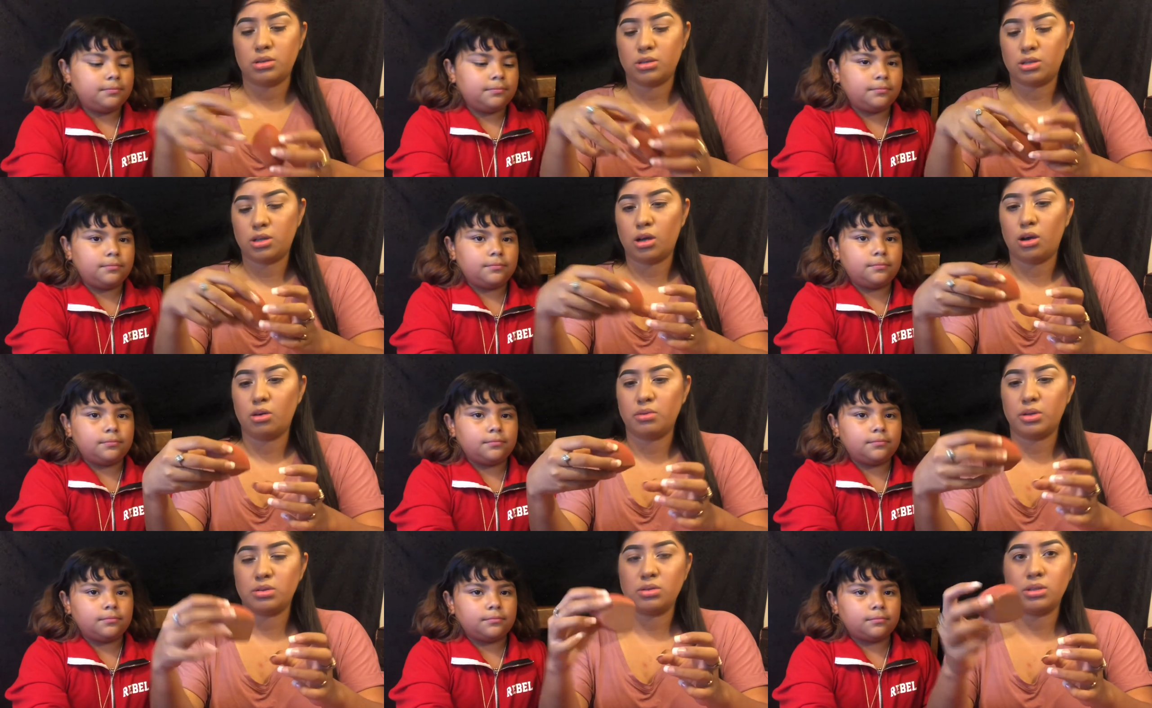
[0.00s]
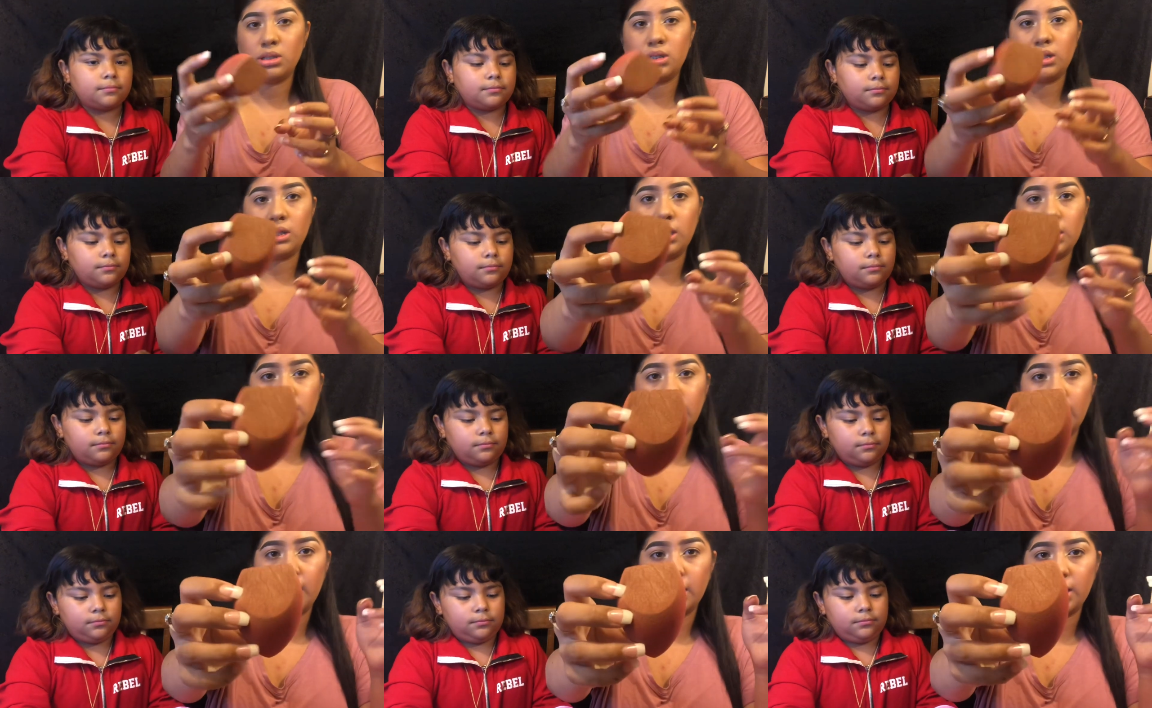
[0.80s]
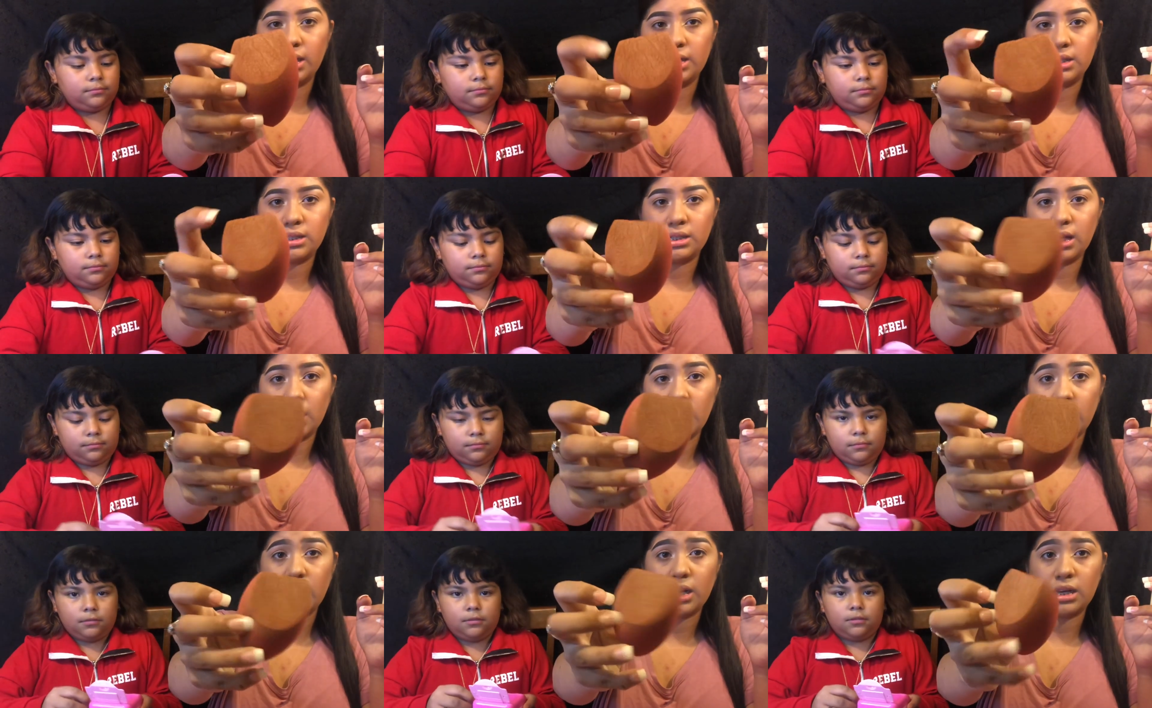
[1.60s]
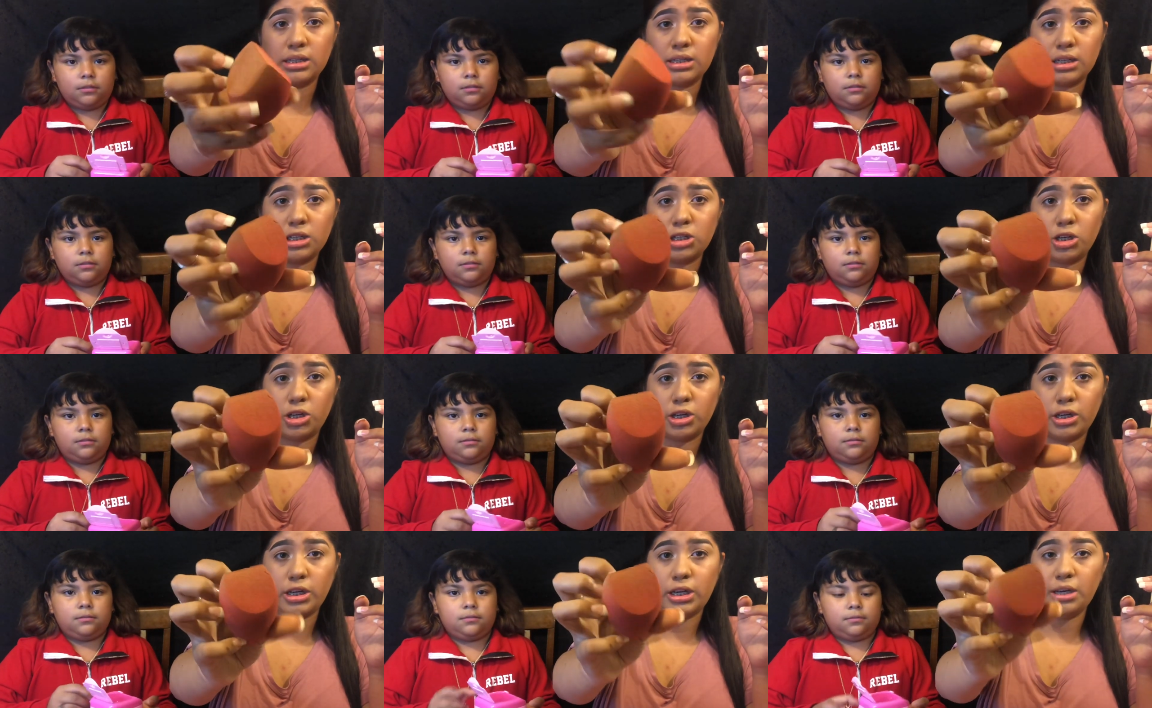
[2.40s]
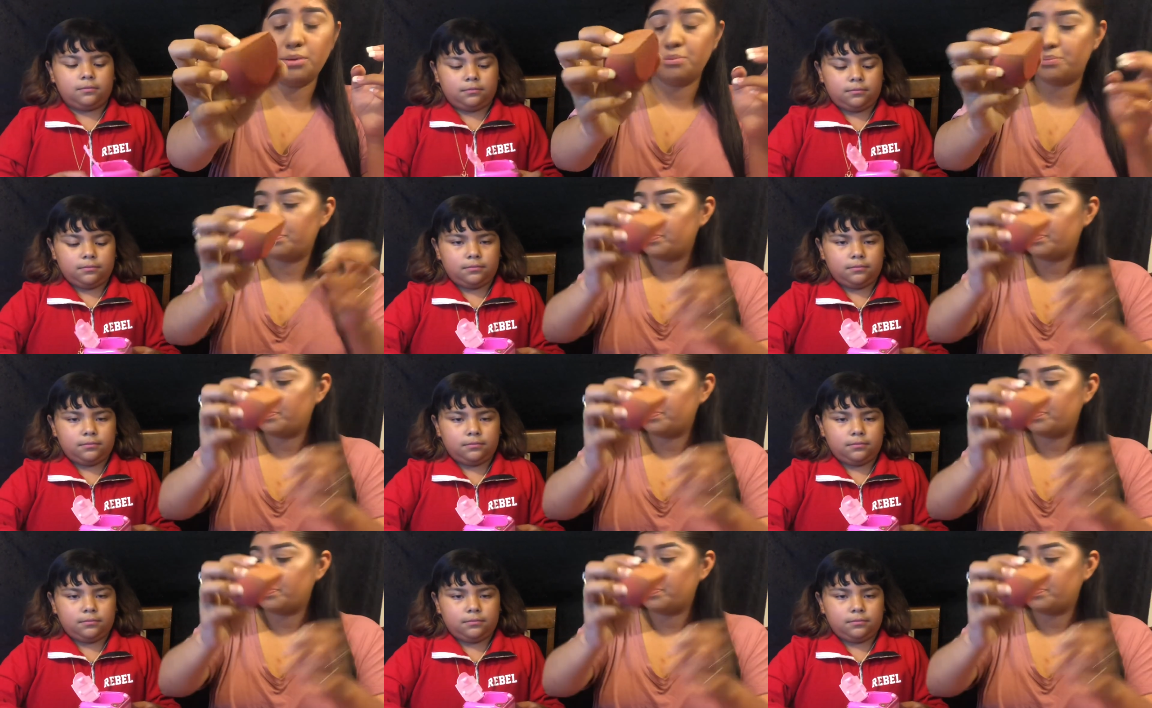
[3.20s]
Speaker 1: So this one looks like this. It is dirty